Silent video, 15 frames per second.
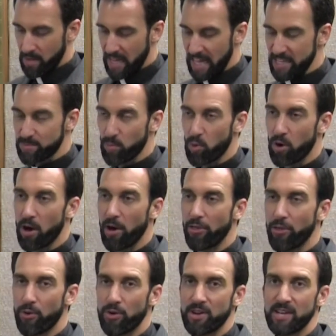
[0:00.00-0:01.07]
has more
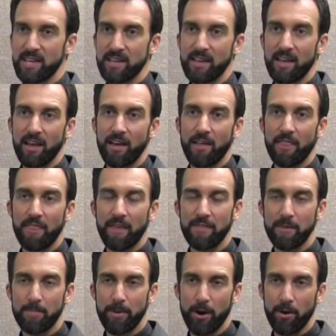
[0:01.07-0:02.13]
authority than
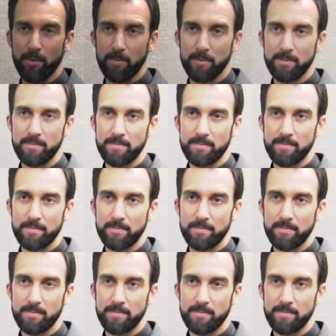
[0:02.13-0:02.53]
the Pope.